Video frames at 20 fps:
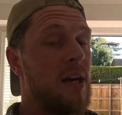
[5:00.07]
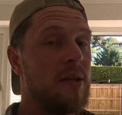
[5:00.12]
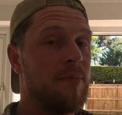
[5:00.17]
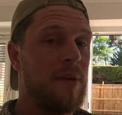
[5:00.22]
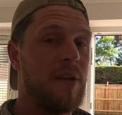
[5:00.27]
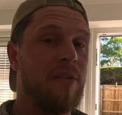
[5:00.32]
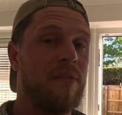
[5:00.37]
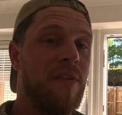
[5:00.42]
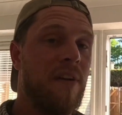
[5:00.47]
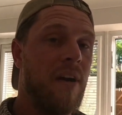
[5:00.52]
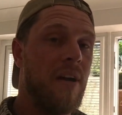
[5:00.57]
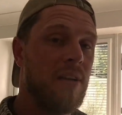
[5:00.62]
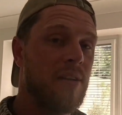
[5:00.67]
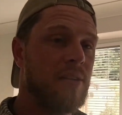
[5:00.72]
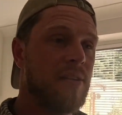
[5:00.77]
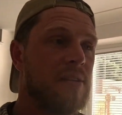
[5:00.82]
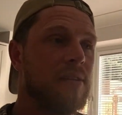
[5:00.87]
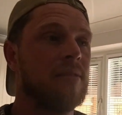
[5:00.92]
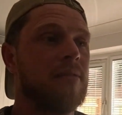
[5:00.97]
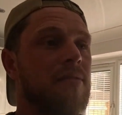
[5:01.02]
is beating
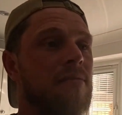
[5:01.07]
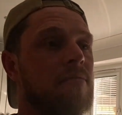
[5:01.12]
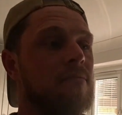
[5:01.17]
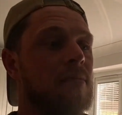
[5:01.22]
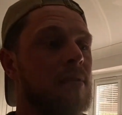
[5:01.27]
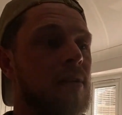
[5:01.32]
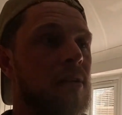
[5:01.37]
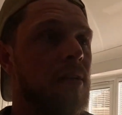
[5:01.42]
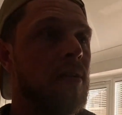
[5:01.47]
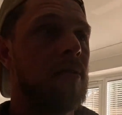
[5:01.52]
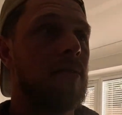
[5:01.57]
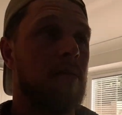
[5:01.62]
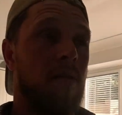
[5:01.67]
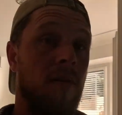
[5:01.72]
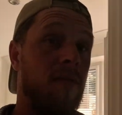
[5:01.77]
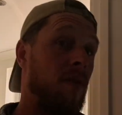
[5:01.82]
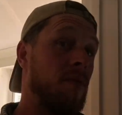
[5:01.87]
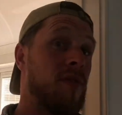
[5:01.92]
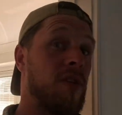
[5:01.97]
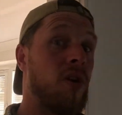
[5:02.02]
fast, I've
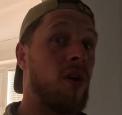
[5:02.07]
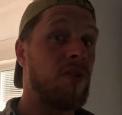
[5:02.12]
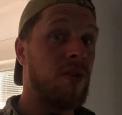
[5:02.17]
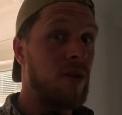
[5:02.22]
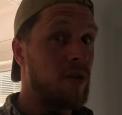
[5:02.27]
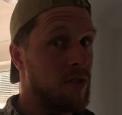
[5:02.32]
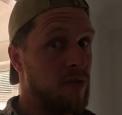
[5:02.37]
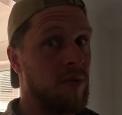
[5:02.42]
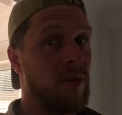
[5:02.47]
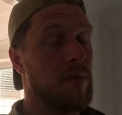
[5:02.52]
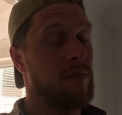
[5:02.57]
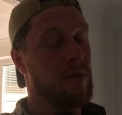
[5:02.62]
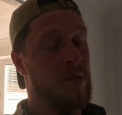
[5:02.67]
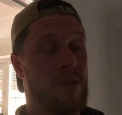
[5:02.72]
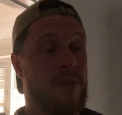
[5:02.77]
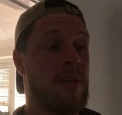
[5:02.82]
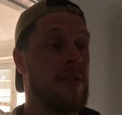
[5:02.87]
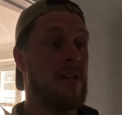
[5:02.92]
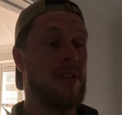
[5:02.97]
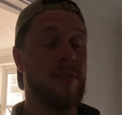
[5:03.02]
obviously gotten used to it because
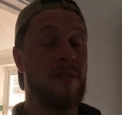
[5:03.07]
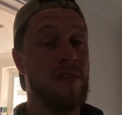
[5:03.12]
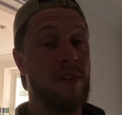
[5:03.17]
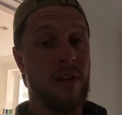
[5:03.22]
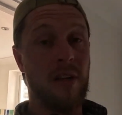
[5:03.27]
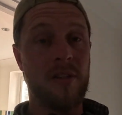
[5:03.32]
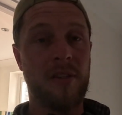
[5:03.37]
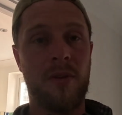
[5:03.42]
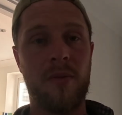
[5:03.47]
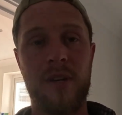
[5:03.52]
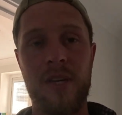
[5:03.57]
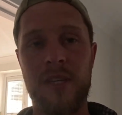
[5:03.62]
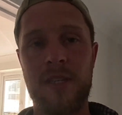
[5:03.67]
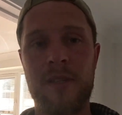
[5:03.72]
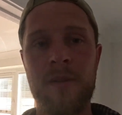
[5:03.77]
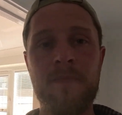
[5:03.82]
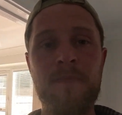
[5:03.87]
it doesn't feel as though it is.